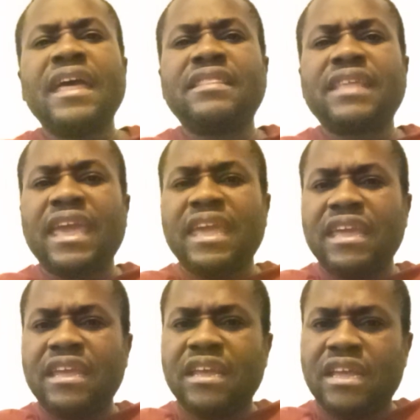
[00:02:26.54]

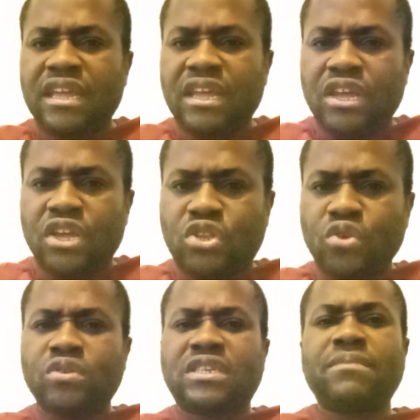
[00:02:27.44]
they
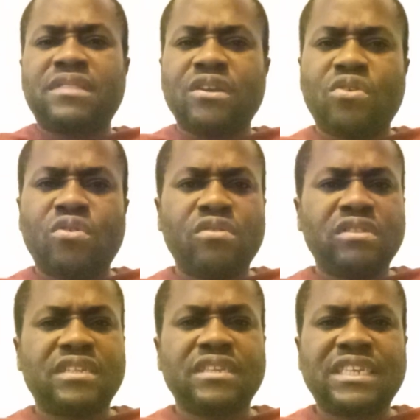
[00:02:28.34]
do something
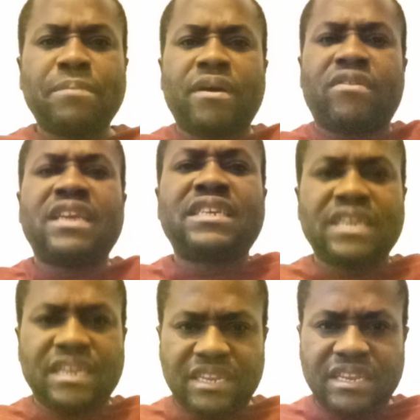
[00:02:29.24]
called
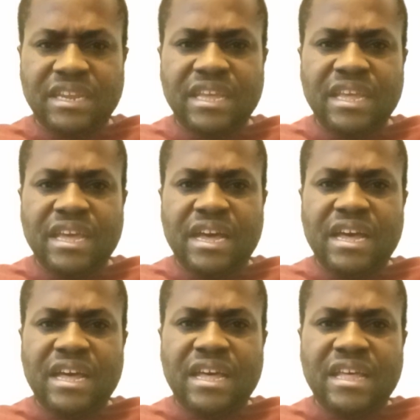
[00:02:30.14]
separation.
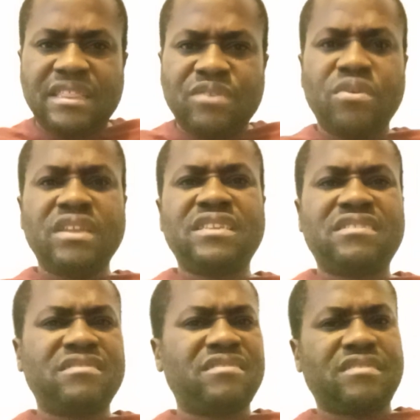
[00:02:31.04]
The word
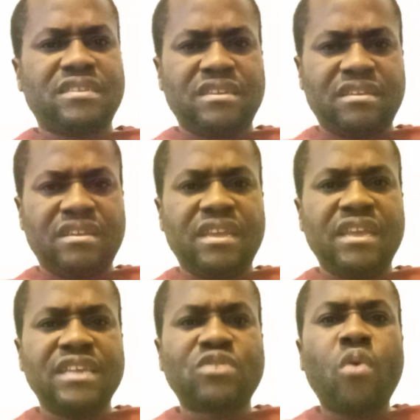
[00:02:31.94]

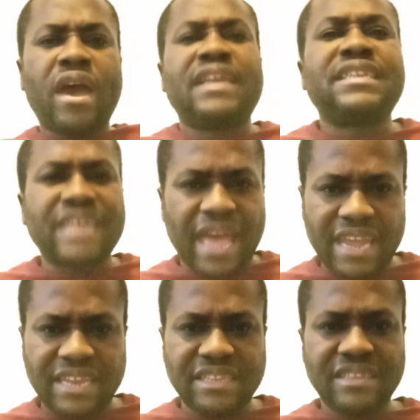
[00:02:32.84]
is
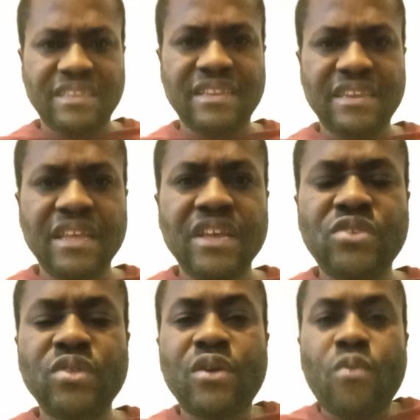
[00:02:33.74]
quarantine.
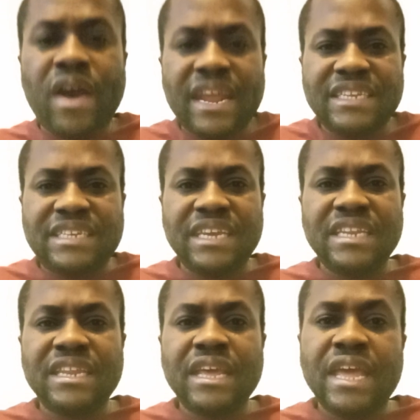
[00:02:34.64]
So they
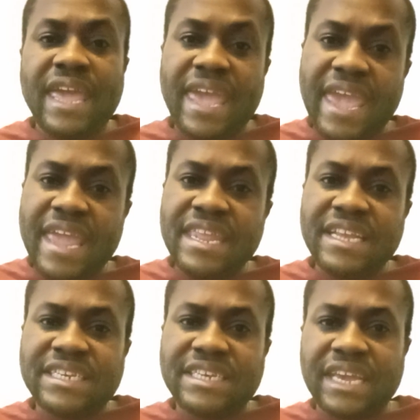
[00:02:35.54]
quarantine
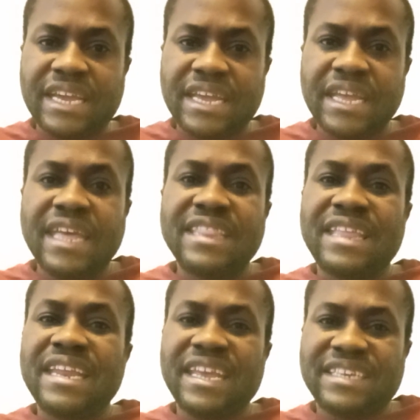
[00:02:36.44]
any chick
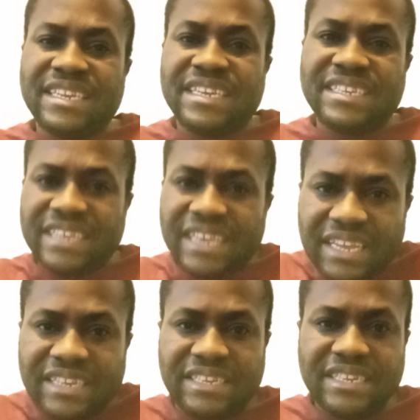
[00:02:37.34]
that has a
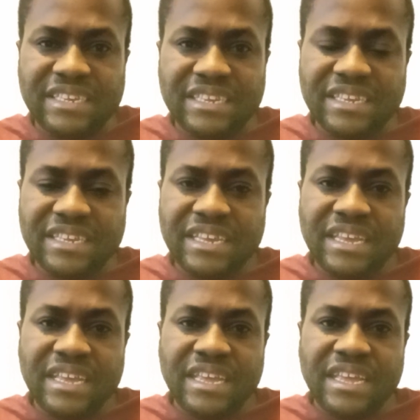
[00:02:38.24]
disease
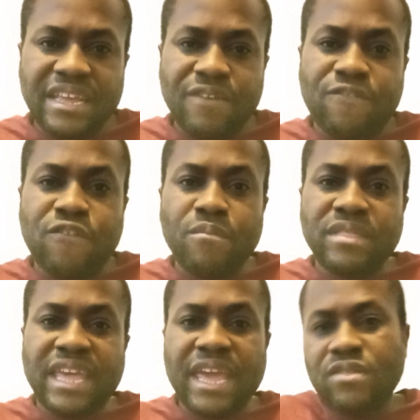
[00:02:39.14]
from
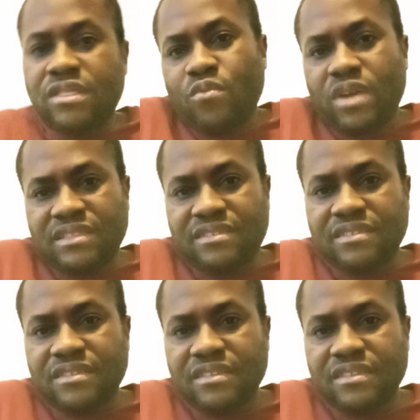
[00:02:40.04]
the healthy ones.